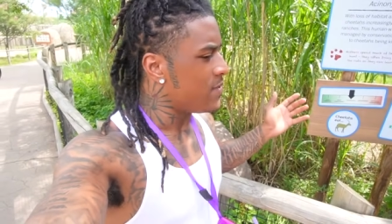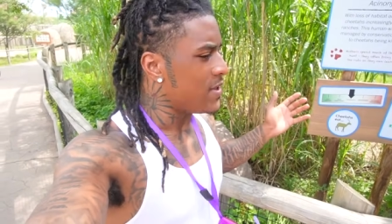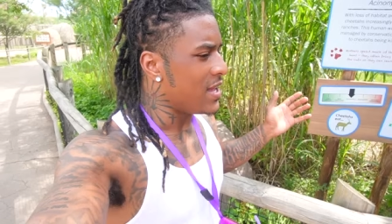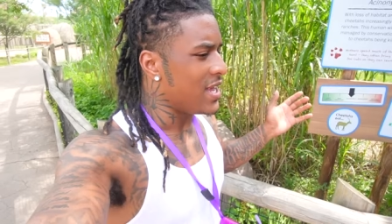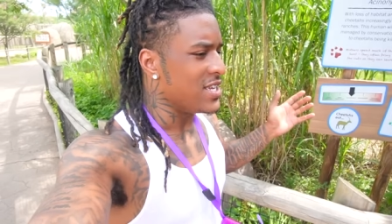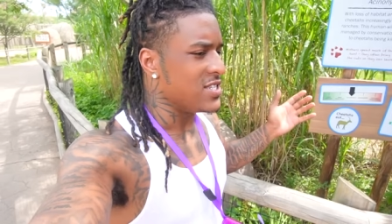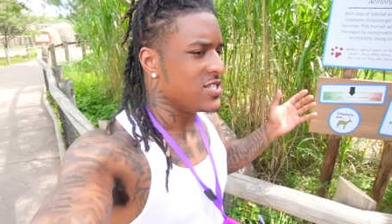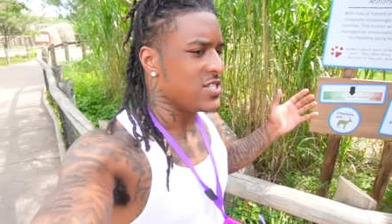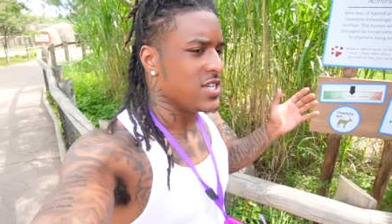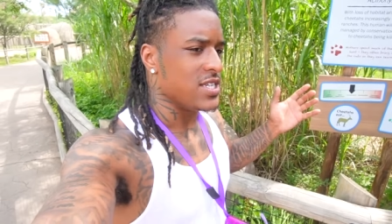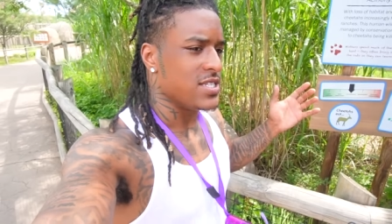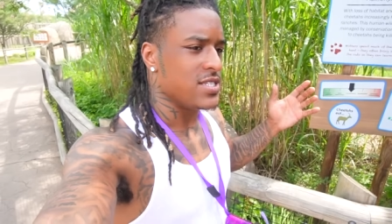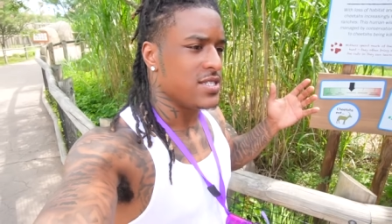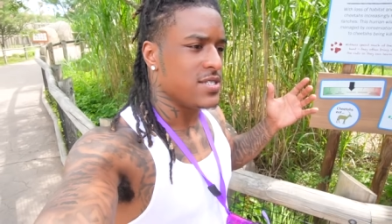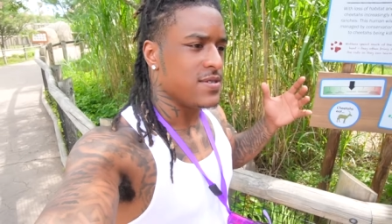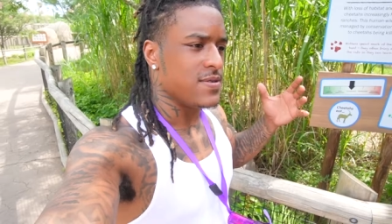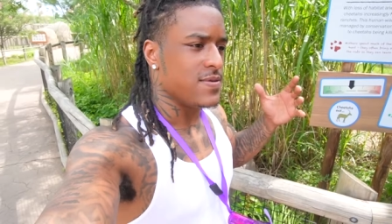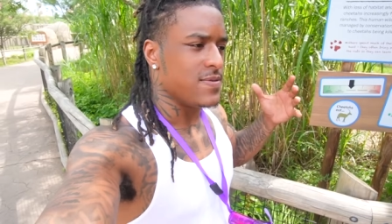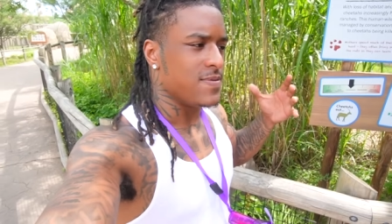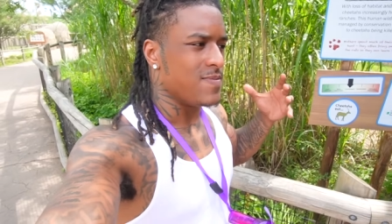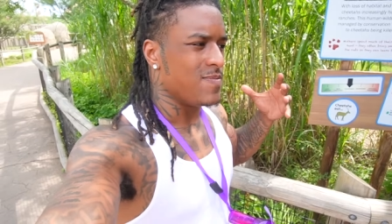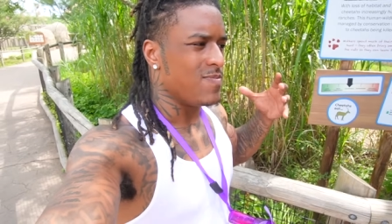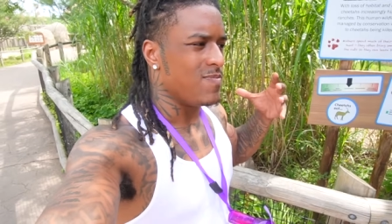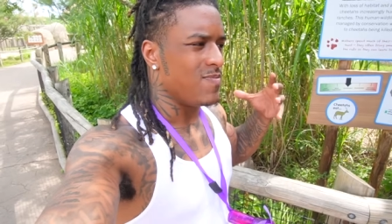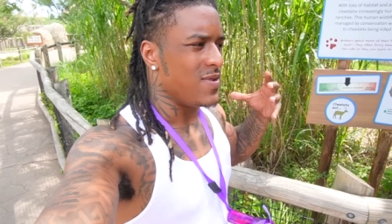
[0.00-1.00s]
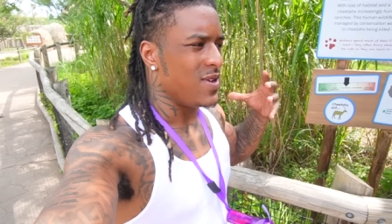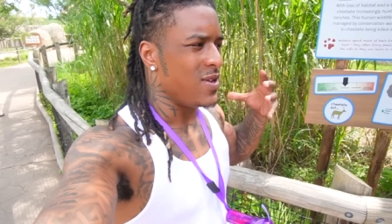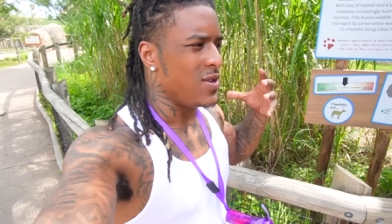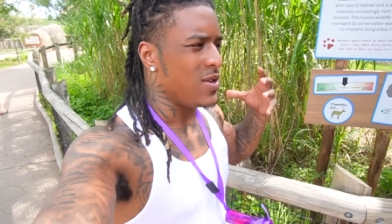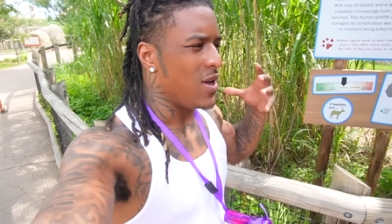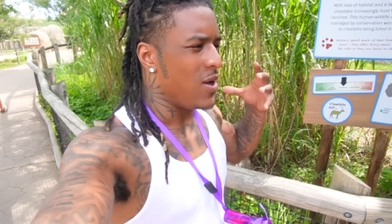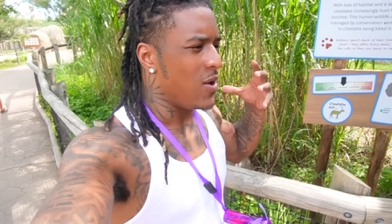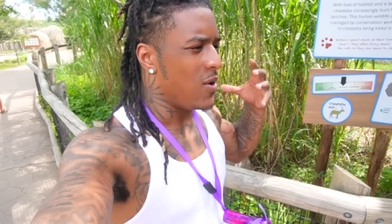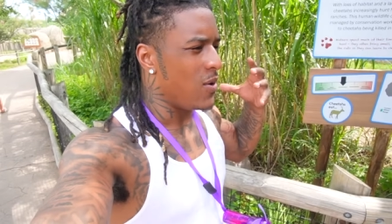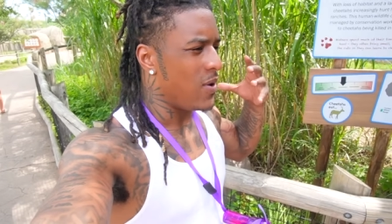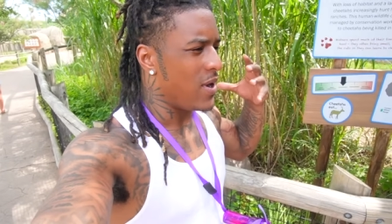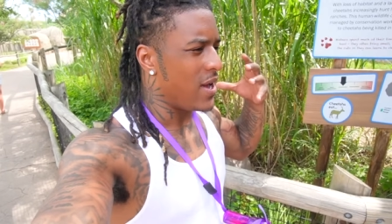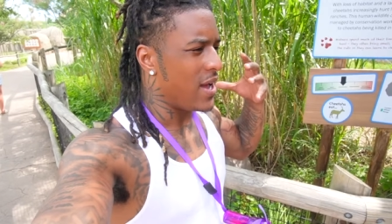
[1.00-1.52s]
it just, you
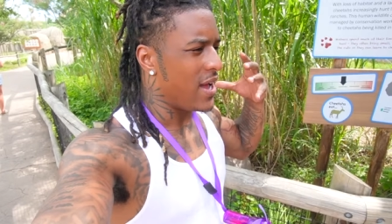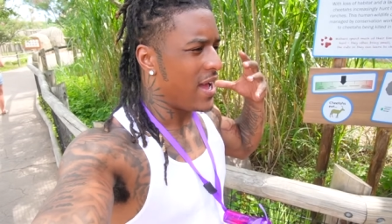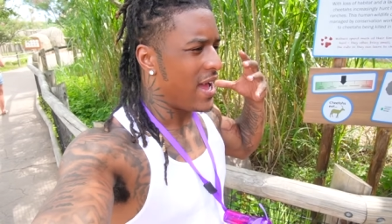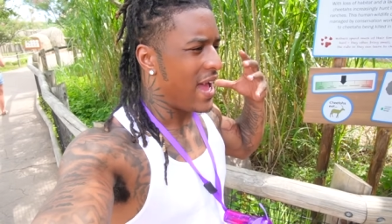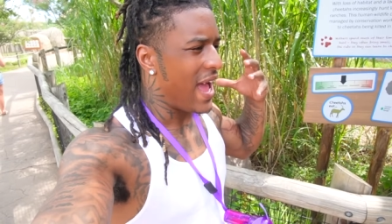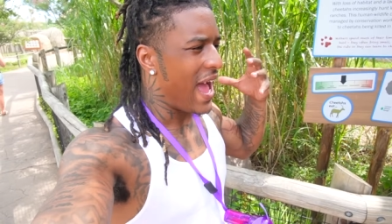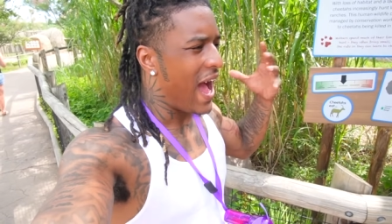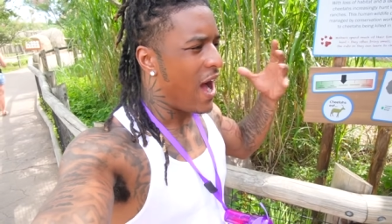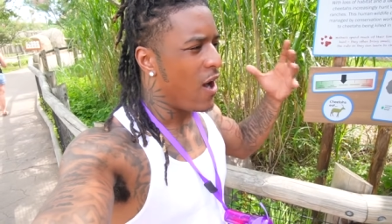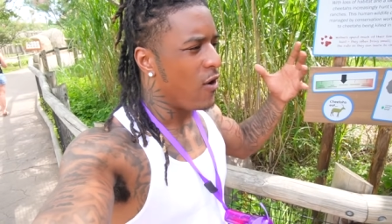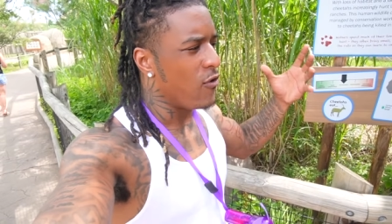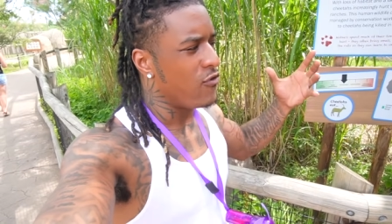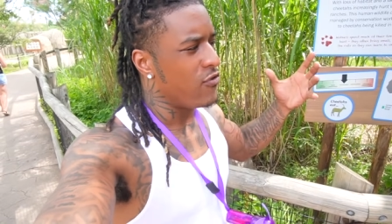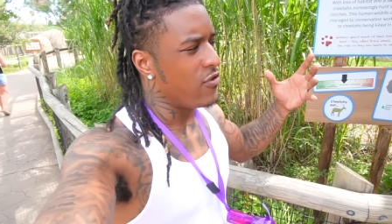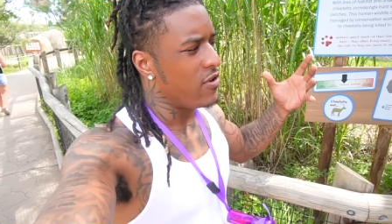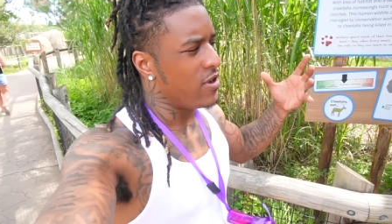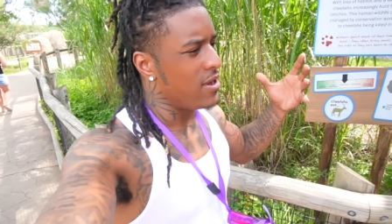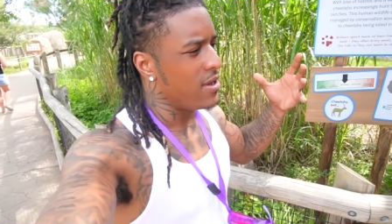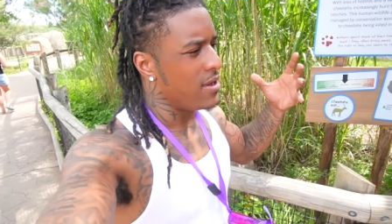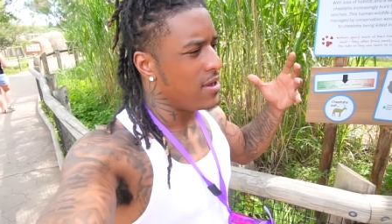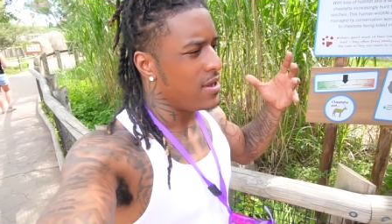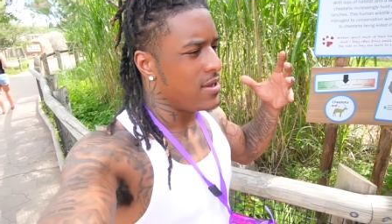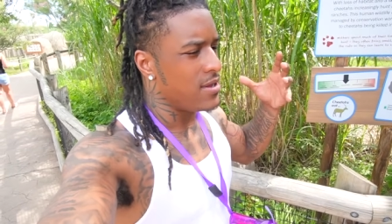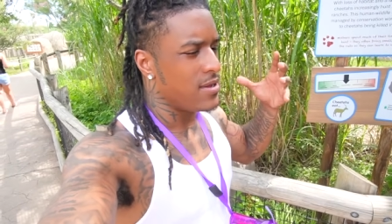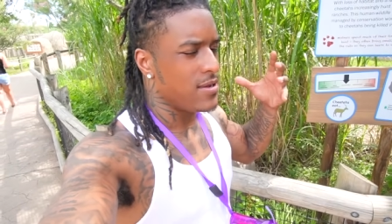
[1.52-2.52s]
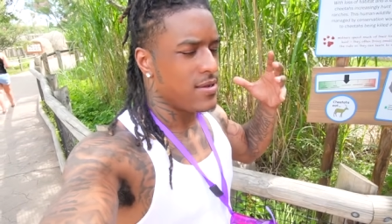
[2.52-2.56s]
know, alpha